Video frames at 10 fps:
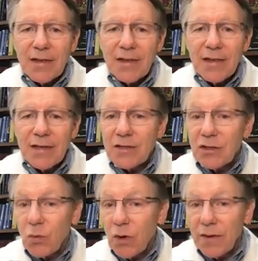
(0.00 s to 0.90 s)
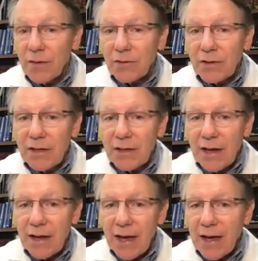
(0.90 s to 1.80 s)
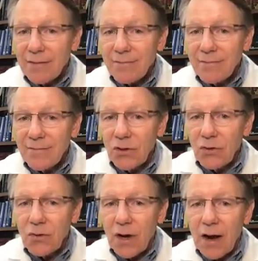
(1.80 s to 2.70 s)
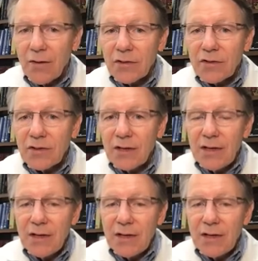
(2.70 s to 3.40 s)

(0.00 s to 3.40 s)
this is one that really had no iris.